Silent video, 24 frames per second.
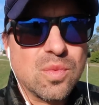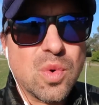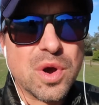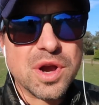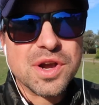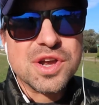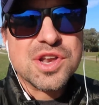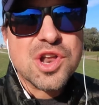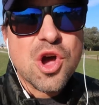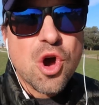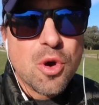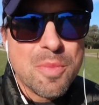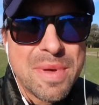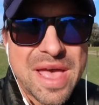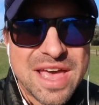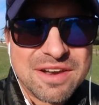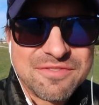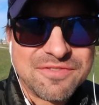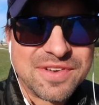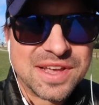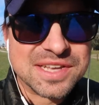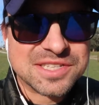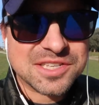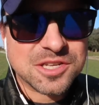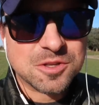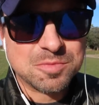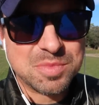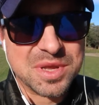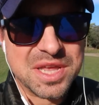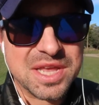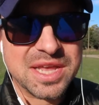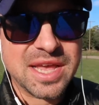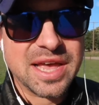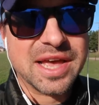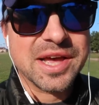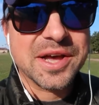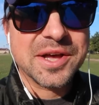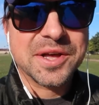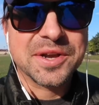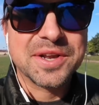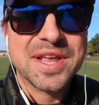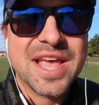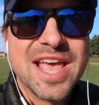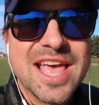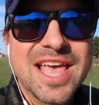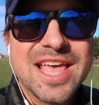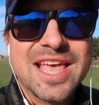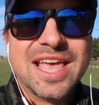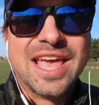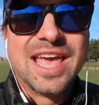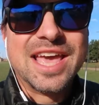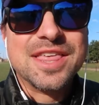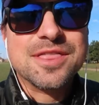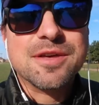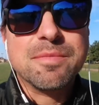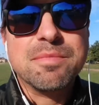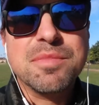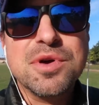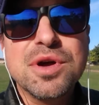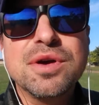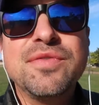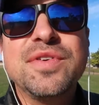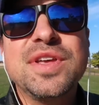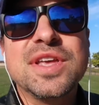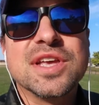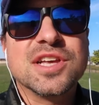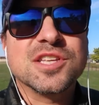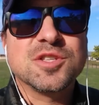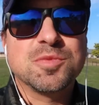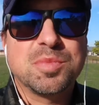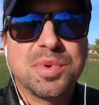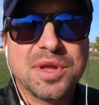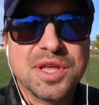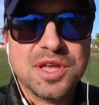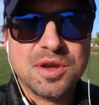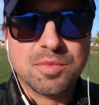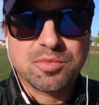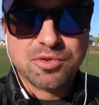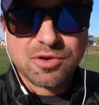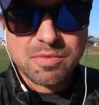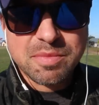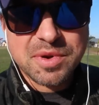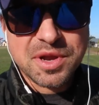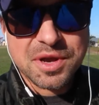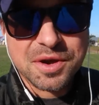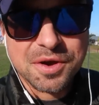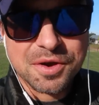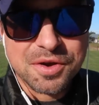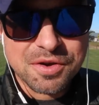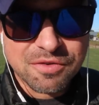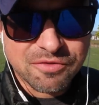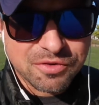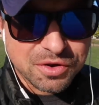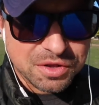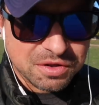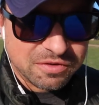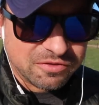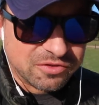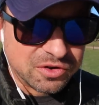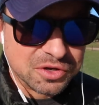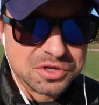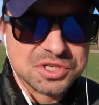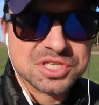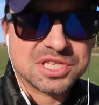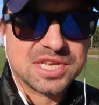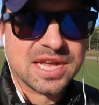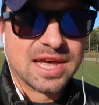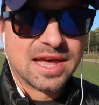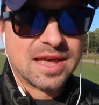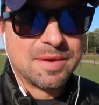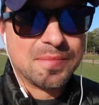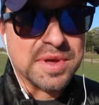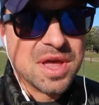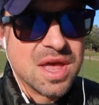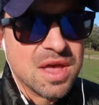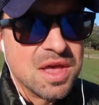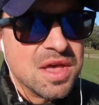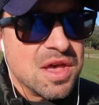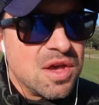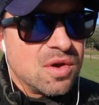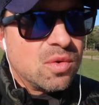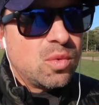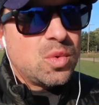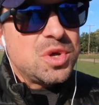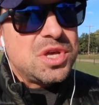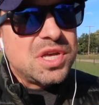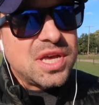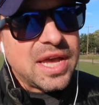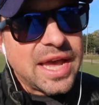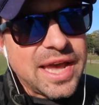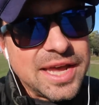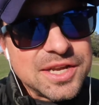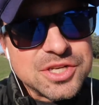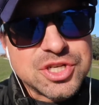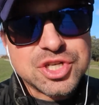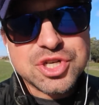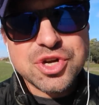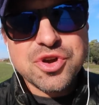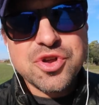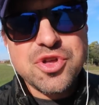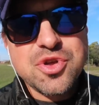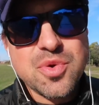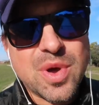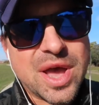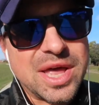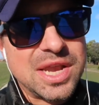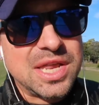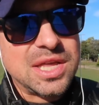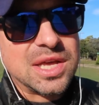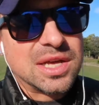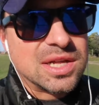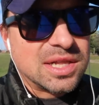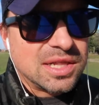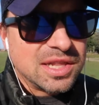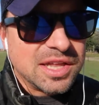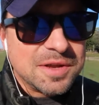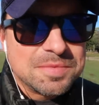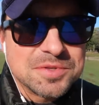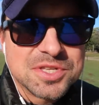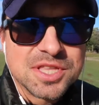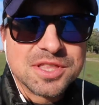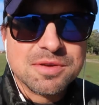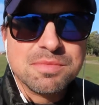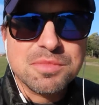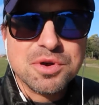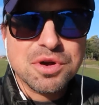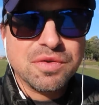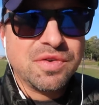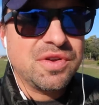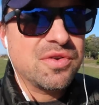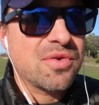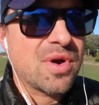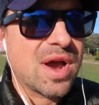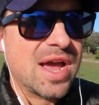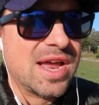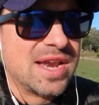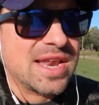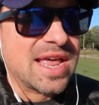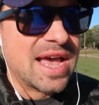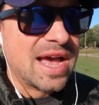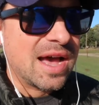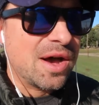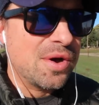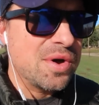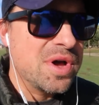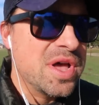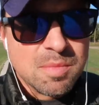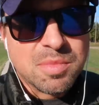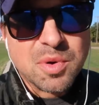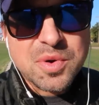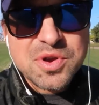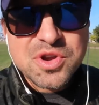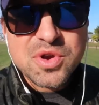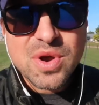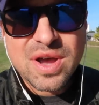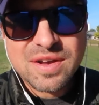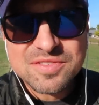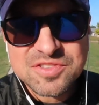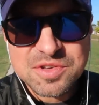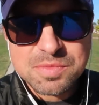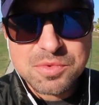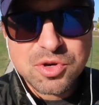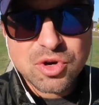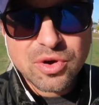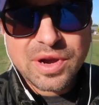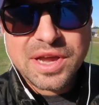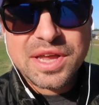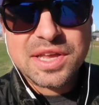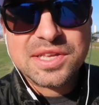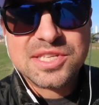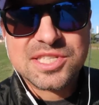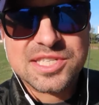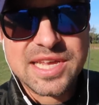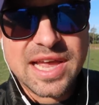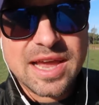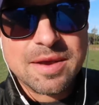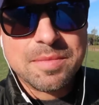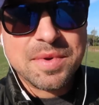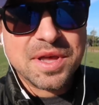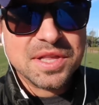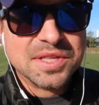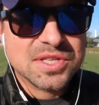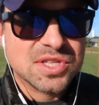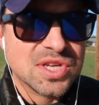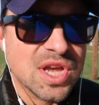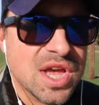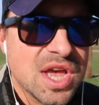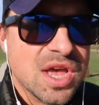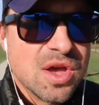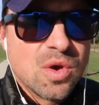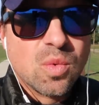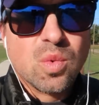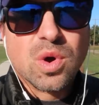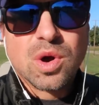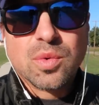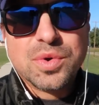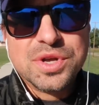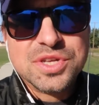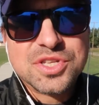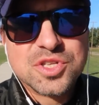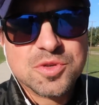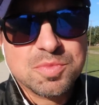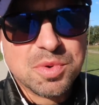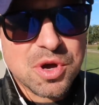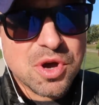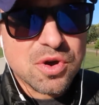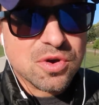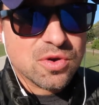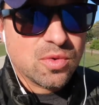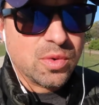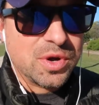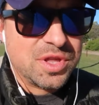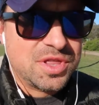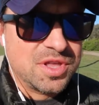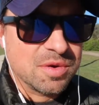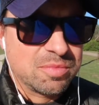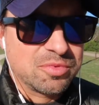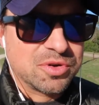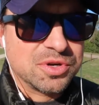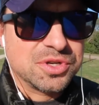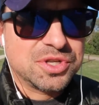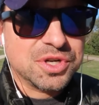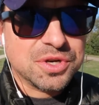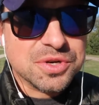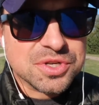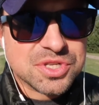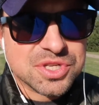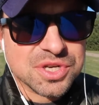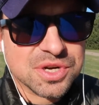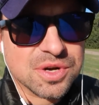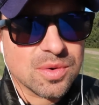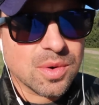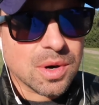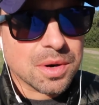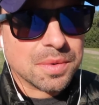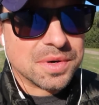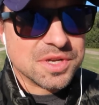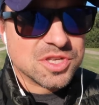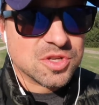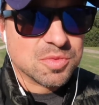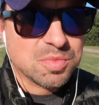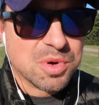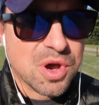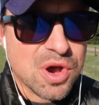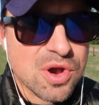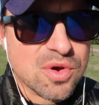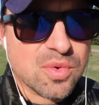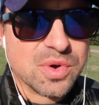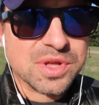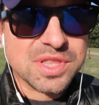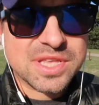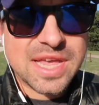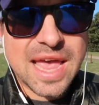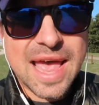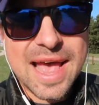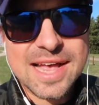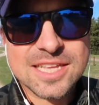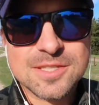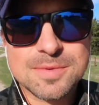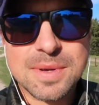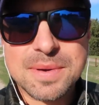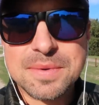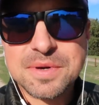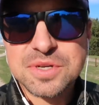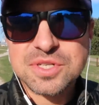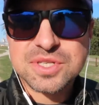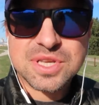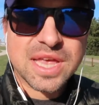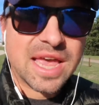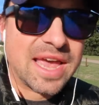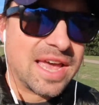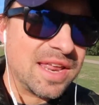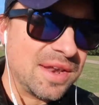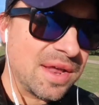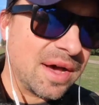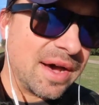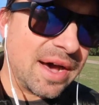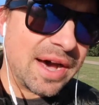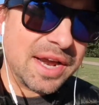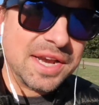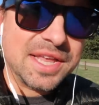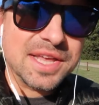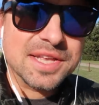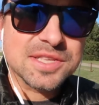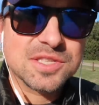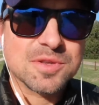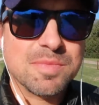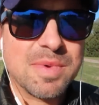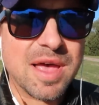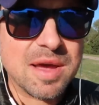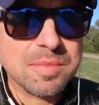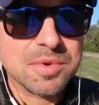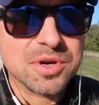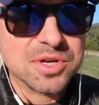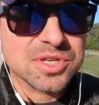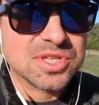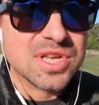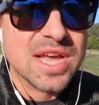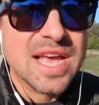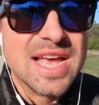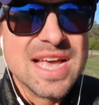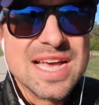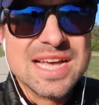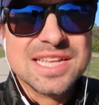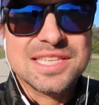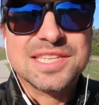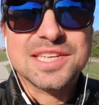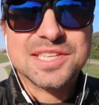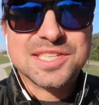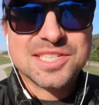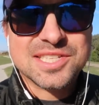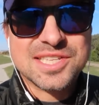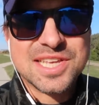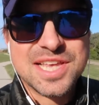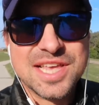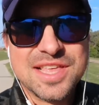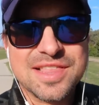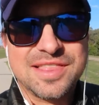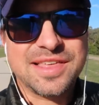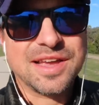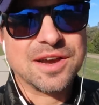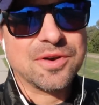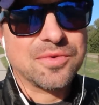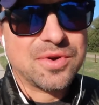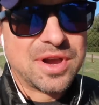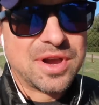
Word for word: where Nomad Fest is being held, and the movie is being premiered for the first time. We can't show you any clips of the movie right now, but we do have some great segments where we spoke with the producer, where we spoke with cast members and audience members to see their